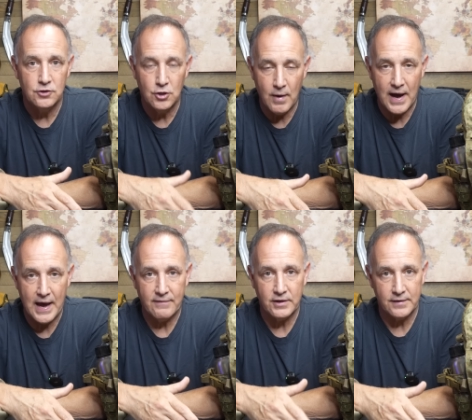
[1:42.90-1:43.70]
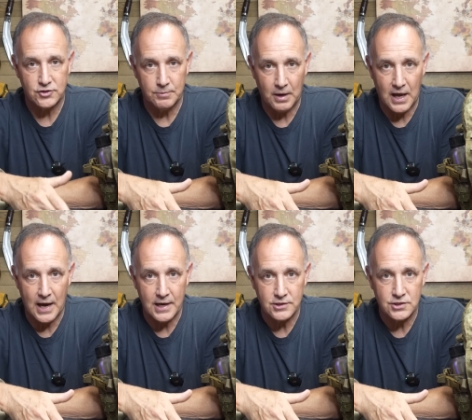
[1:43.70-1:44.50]
Do I have enough
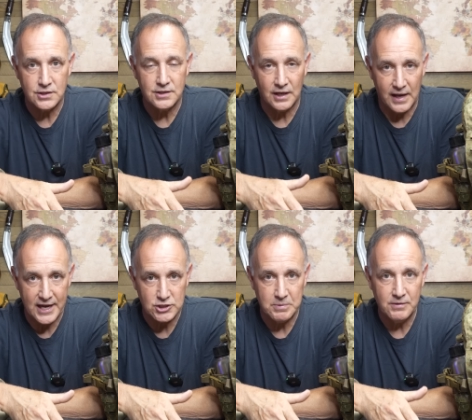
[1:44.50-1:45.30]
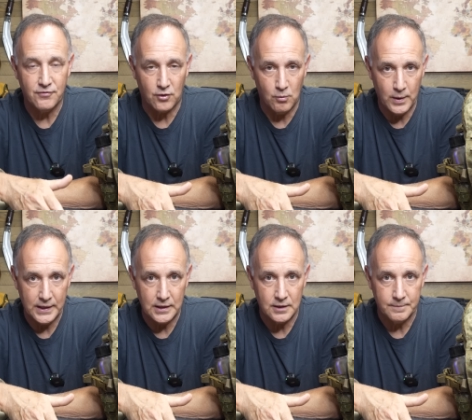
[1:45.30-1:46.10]
supplies to last me for a
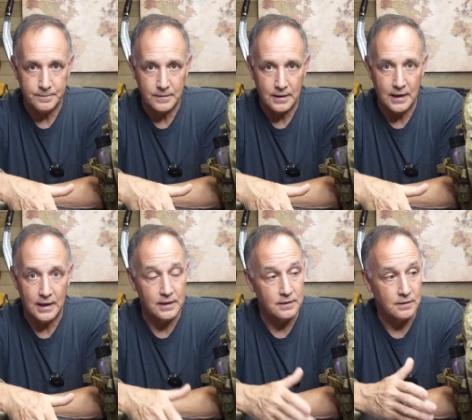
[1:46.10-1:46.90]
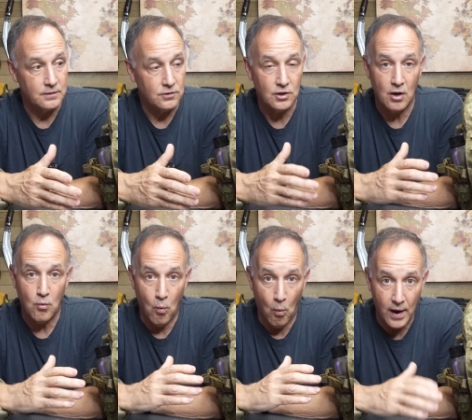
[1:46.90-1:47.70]
week? And, you
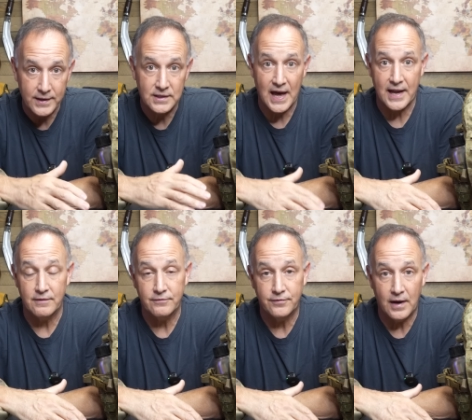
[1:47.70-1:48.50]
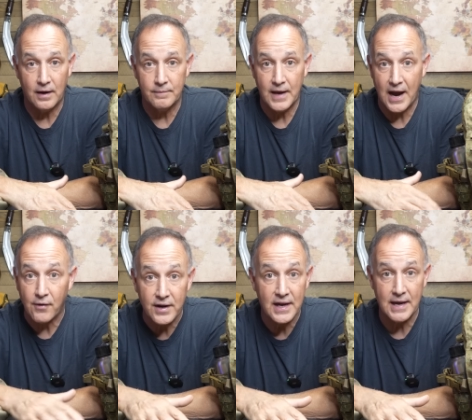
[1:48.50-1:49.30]
know, what kind of uh,
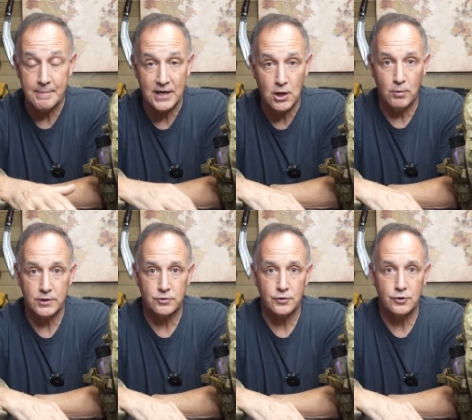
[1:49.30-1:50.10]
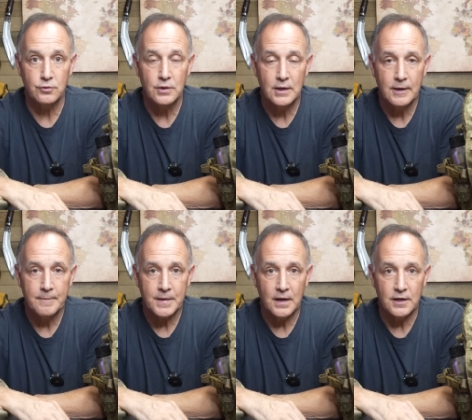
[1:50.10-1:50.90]
area am I going through?
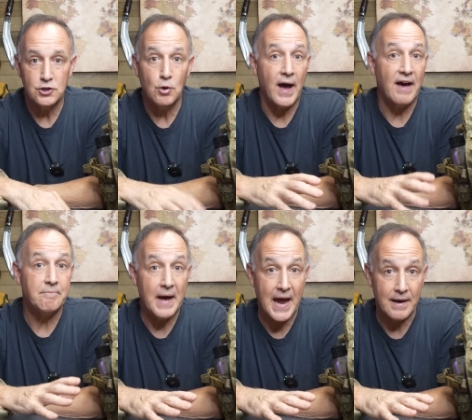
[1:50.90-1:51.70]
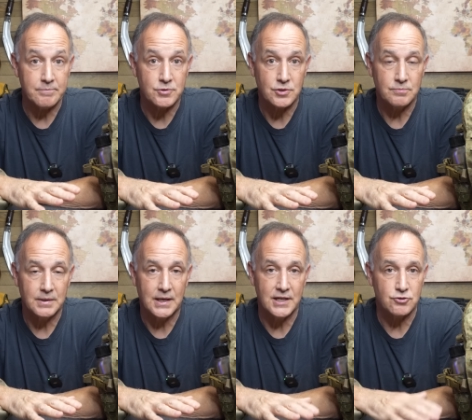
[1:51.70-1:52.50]
do I have maps?
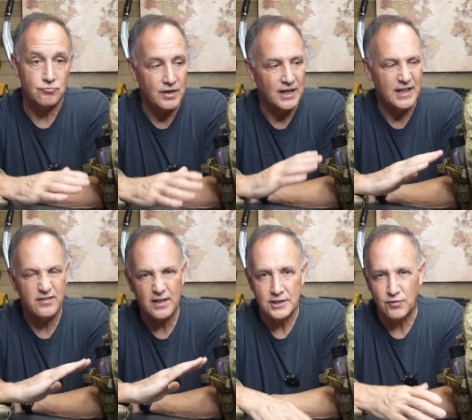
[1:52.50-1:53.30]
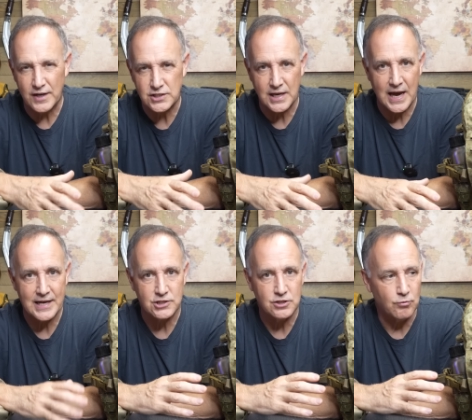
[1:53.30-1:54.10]
Because really, let's face it,
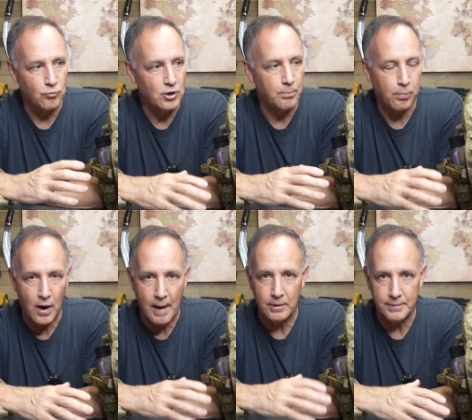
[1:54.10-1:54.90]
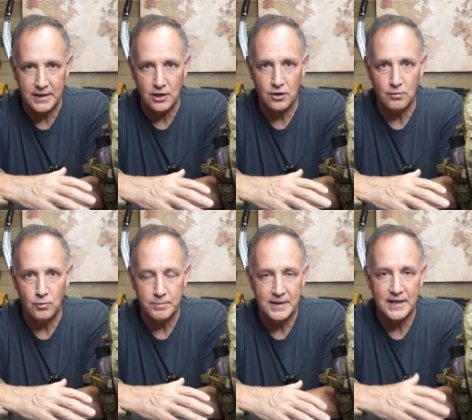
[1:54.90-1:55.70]
guys, the real problem here
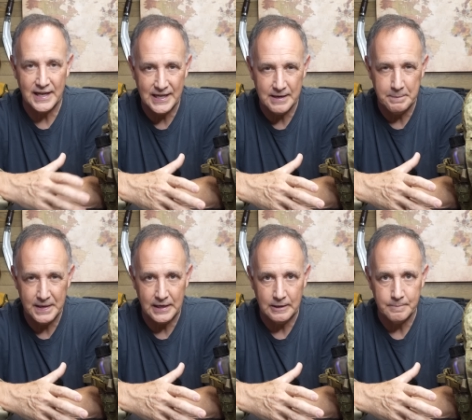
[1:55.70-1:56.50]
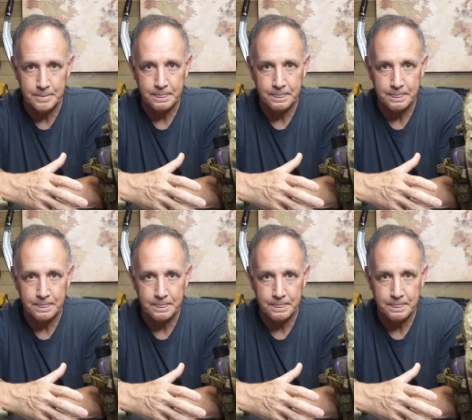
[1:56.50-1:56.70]
would be an EMP.